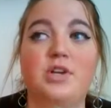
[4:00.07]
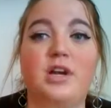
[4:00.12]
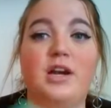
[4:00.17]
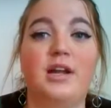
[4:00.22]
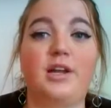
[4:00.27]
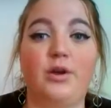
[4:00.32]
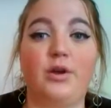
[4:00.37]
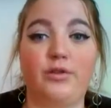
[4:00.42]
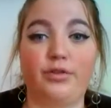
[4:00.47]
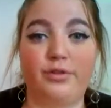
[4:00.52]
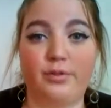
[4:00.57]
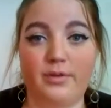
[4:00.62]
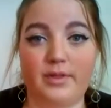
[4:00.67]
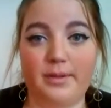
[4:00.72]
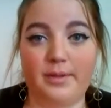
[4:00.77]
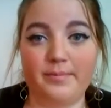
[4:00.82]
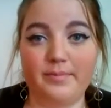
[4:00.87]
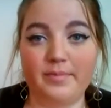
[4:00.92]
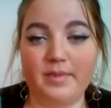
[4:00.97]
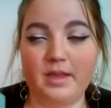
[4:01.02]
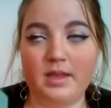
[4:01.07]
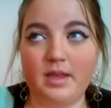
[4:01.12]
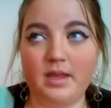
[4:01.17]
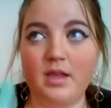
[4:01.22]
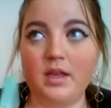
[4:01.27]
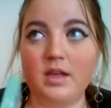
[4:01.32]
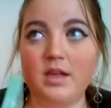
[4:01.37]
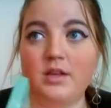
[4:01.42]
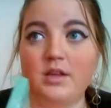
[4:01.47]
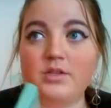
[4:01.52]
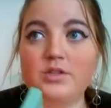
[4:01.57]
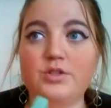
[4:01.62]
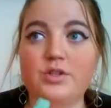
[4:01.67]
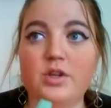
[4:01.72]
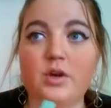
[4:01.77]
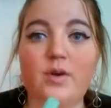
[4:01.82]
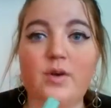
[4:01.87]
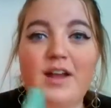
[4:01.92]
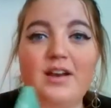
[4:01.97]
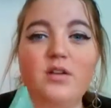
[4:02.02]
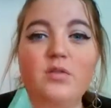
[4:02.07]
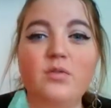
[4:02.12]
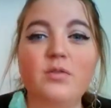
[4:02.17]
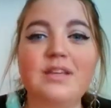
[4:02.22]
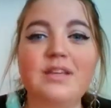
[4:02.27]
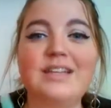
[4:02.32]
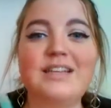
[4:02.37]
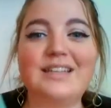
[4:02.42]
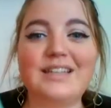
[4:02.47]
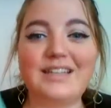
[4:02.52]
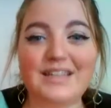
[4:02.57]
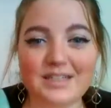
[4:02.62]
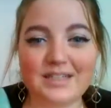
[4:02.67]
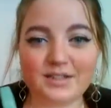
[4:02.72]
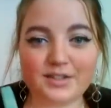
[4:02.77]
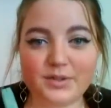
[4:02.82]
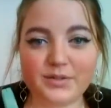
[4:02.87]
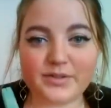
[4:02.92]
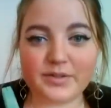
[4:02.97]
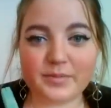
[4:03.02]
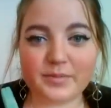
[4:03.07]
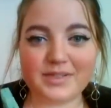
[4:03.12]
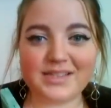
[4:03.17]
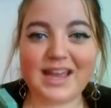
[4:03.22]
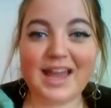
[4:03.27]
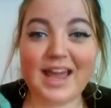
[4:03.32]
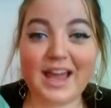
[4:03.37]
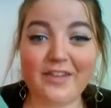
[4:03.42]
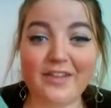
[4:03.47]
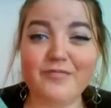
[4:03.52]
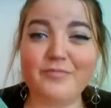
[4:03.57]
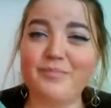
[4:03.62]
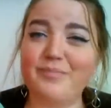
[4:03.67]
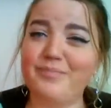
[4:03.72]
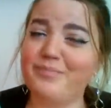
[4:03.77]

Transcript: I'm trying to go through them. So I don't really need to use them because I have